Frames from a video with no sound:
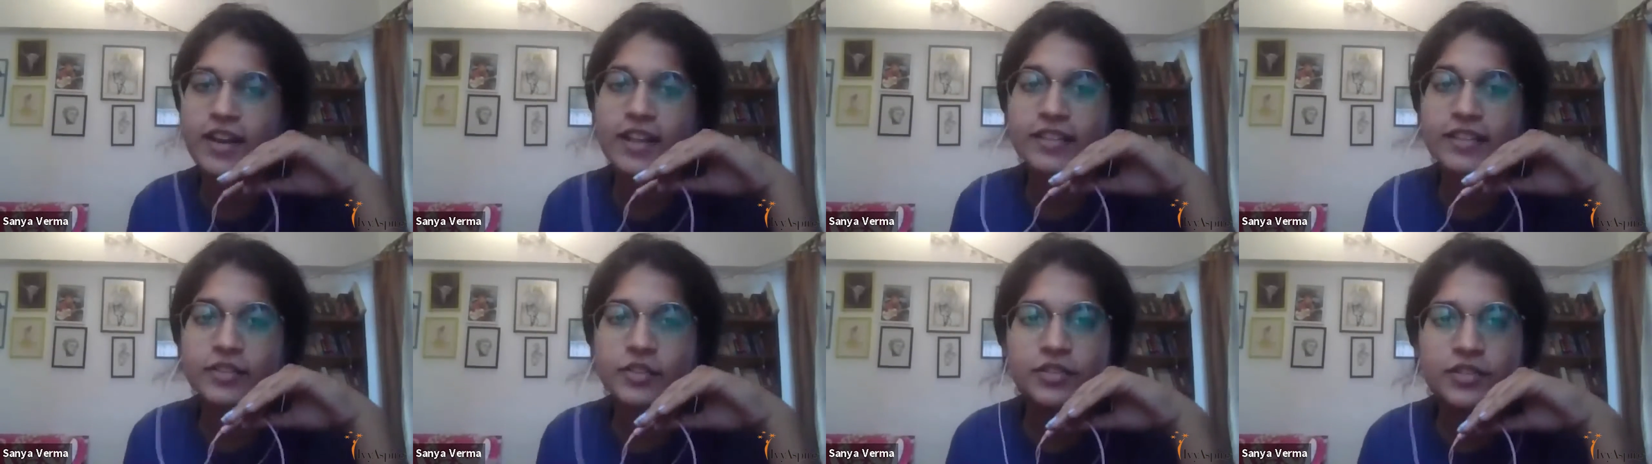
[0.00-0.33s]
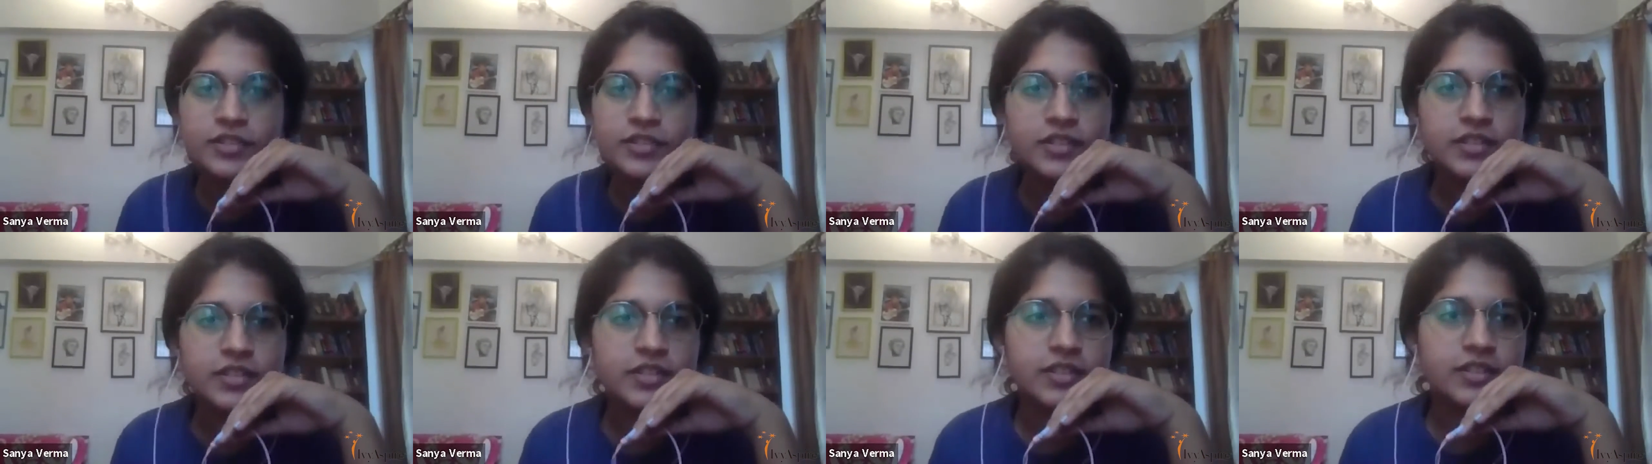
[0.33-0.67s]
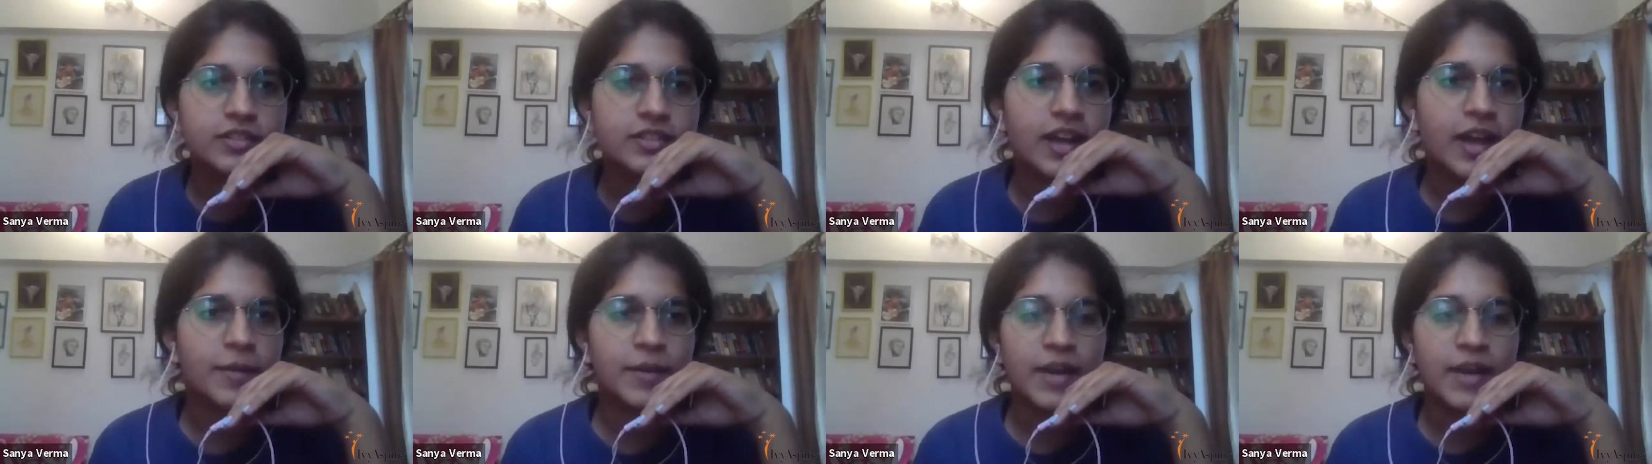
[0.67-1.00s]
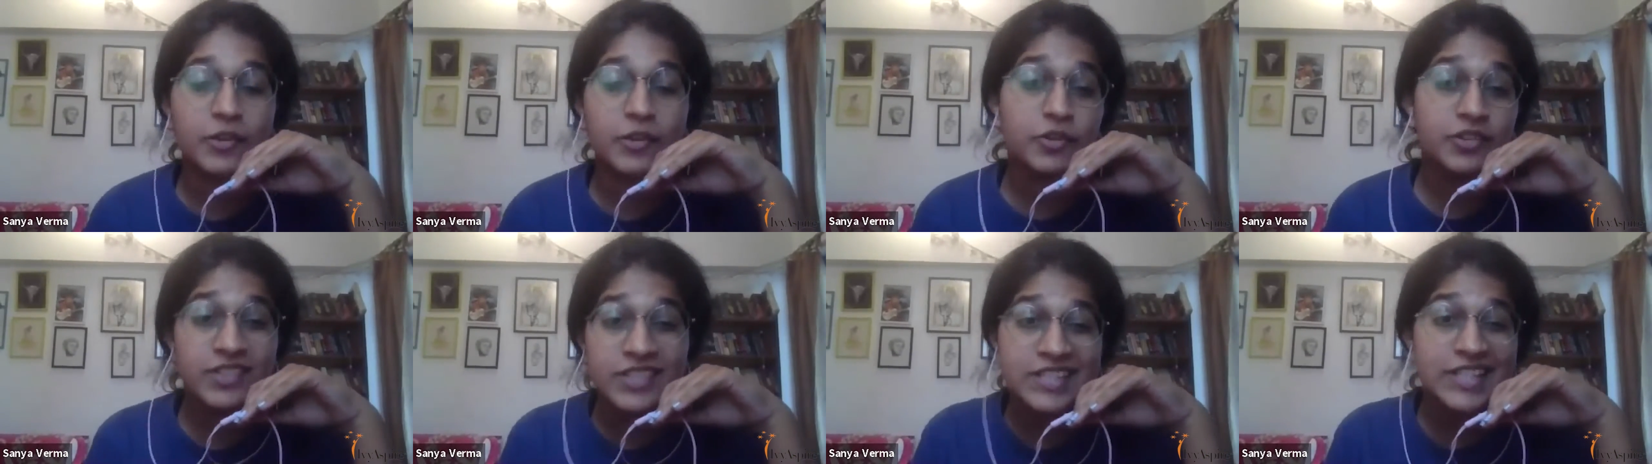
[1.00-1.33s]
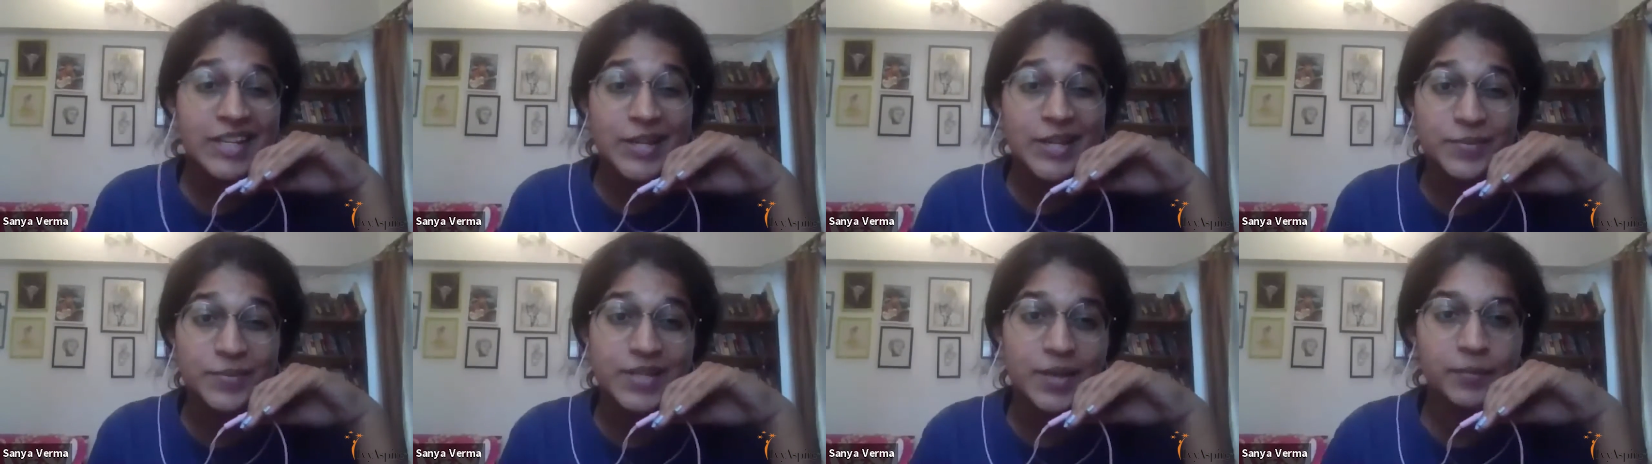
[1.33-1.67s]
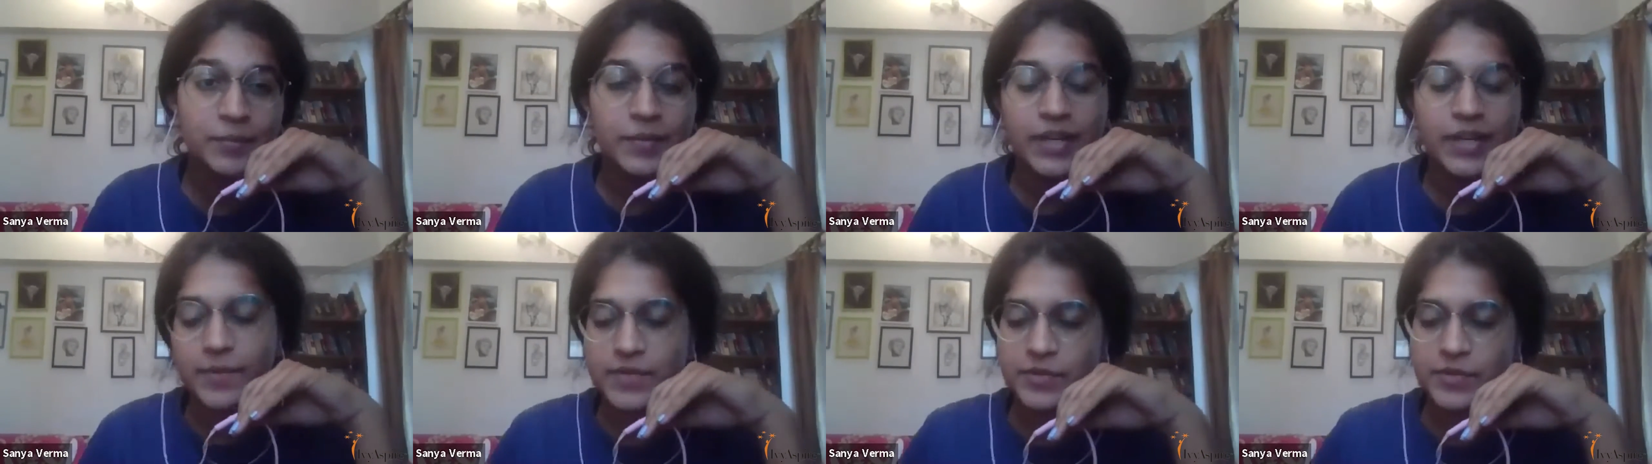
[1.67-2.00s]
I mean, I couldn't sleep
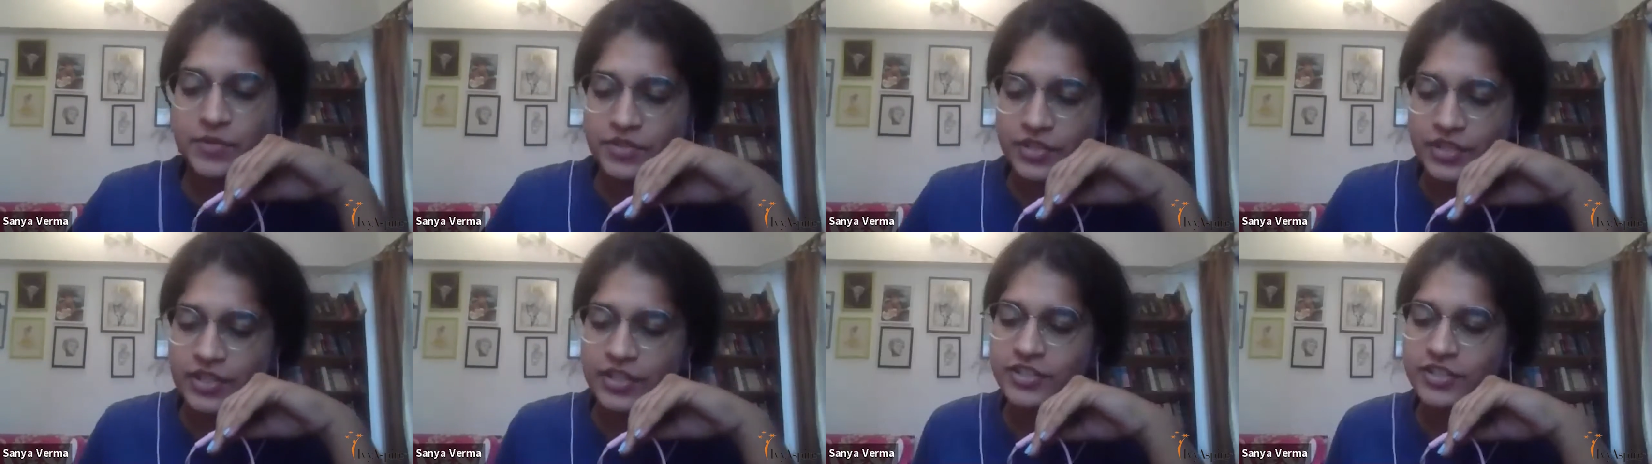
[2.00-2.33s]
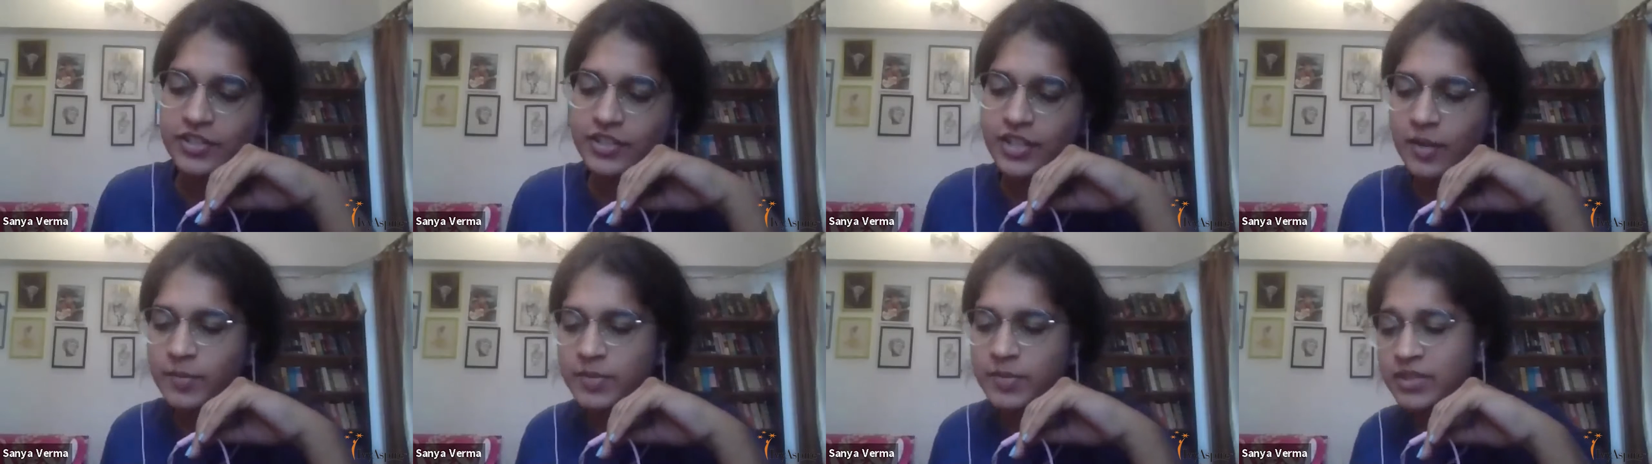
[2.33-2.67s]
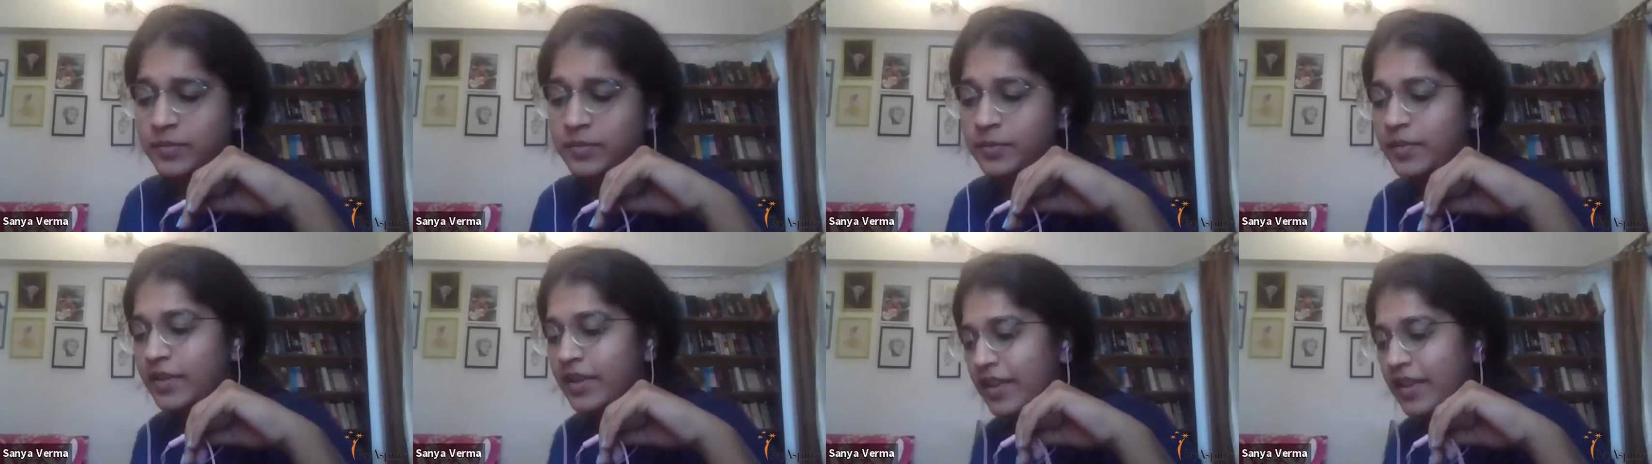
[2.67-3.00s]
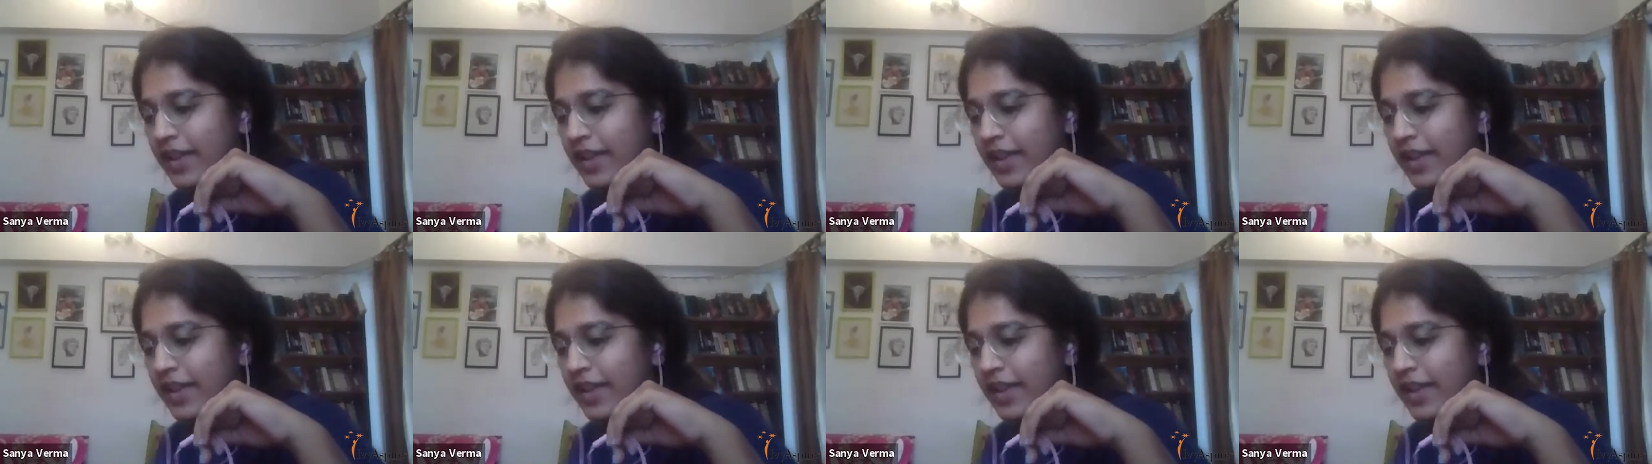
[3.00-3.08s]
sometimes. It was really troublesome.